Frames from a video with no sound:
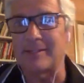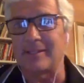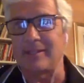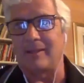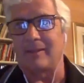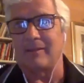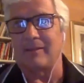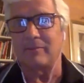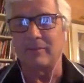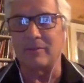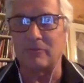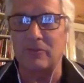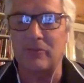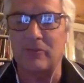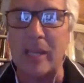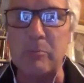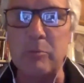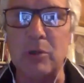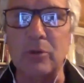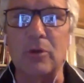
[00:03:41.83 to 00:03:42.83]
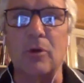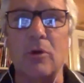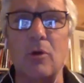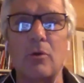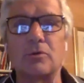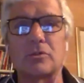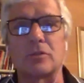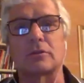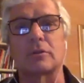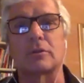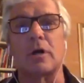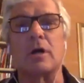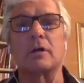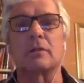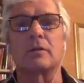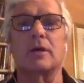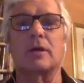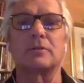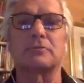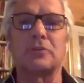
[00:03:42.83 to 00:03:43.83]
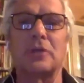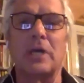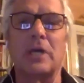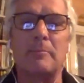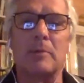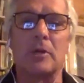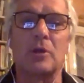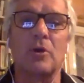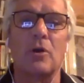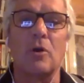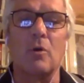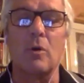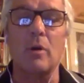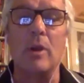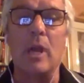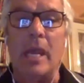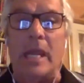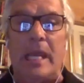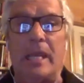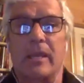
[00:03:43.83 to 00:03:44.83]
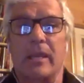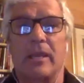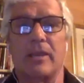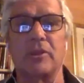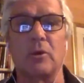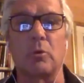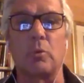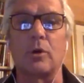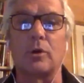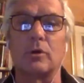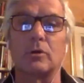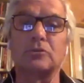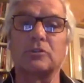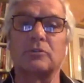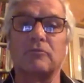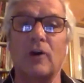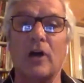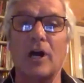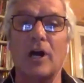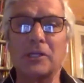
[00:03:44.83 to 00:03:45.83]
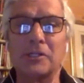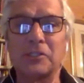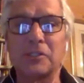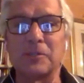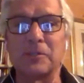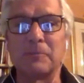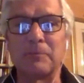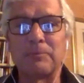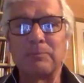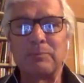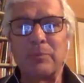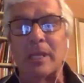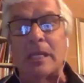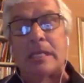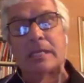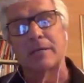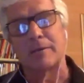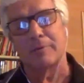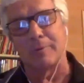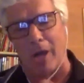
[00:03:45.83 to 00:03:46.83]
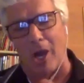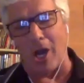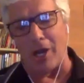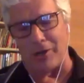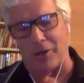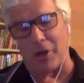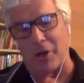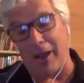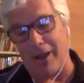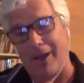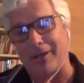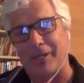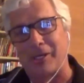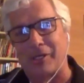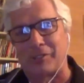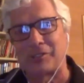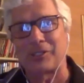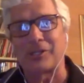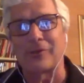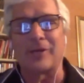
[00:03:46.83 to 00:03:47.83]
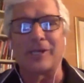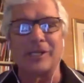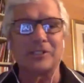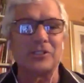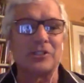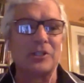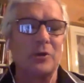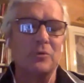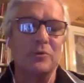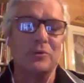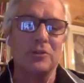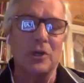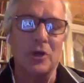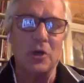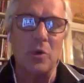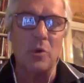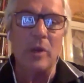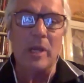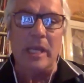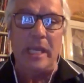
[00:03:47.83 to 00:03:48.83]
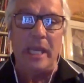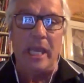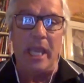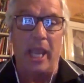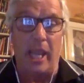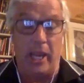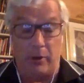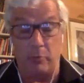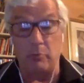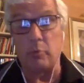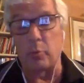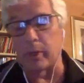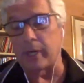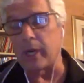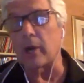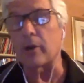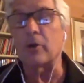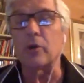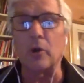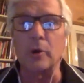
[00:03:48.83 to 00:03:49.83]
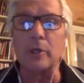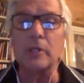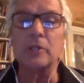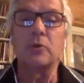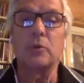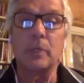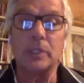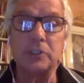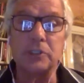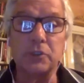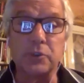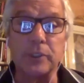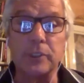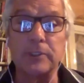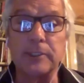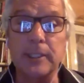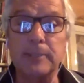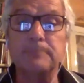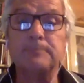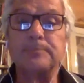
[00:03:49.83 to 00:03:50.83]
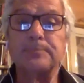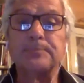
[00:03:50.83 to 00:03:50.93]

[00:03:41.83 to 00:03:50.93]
the fable goes, a long, long time ago in the world of Oz. On a serious note, though, we are going to Australia